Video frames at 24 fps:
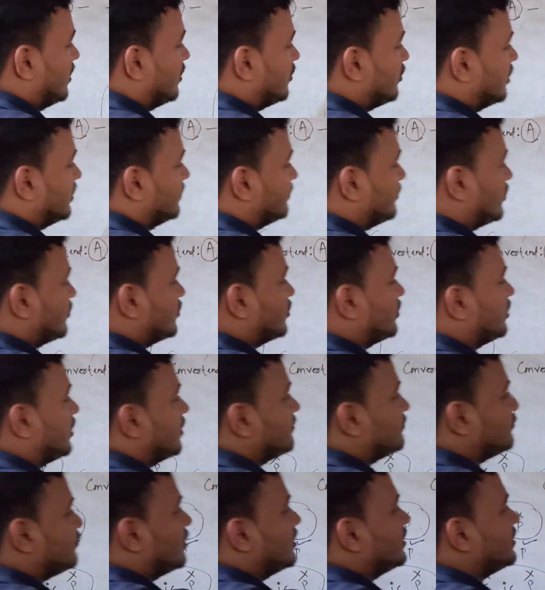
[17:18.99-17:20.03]
conversion of
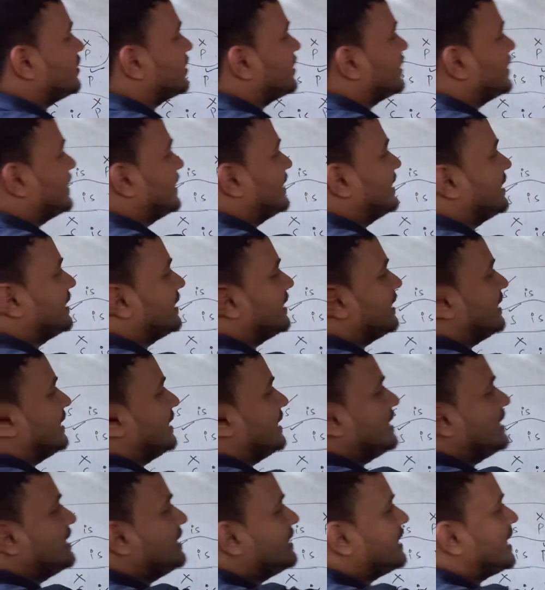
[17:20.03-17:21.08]
what
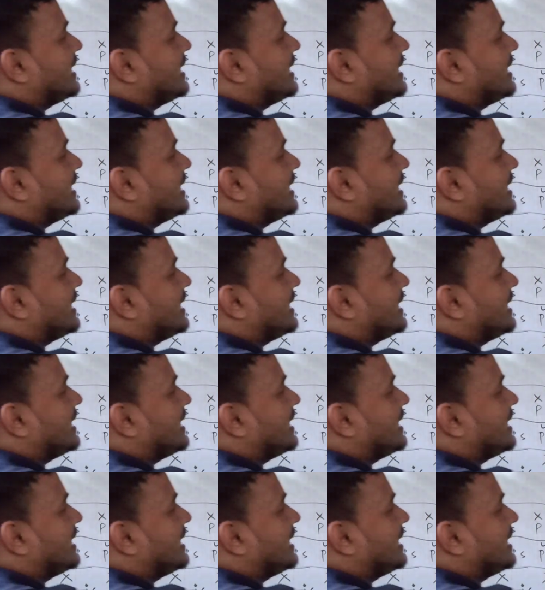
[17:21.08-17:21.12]
e